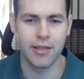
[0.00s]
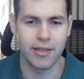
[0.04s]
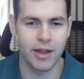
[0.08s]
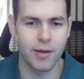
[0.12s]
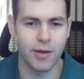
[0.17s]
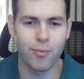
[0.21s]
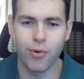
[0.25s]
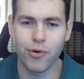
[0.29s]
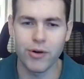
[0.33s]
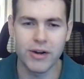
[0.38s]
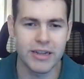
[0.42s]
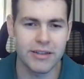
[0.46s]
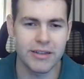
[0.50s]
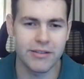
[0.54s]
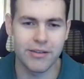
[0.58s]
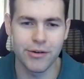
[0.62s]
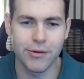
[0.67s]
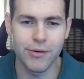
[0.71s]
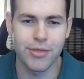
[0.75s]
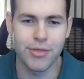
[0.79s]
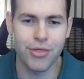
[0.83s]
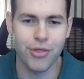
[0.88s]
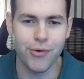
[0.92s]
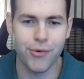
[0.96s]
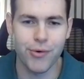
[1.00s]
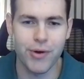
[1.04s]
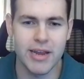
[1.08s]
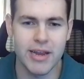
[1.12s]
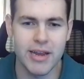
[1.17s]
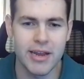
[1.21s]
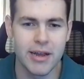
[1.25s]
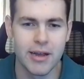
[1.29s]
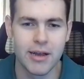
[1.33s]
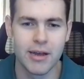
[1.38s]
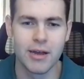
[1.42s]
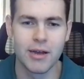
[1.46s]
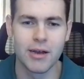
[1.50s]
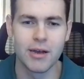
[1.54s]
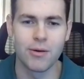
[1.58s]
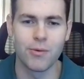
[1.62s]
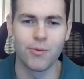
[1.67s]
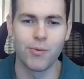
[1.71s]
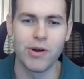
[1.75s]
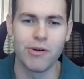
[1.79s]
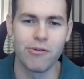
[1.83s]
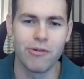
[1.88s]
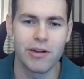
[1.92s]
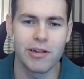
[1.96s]
Then point 2 and 3,
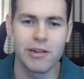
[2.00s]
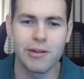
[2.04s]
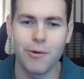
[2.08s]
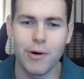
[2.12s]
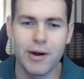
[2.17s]
We really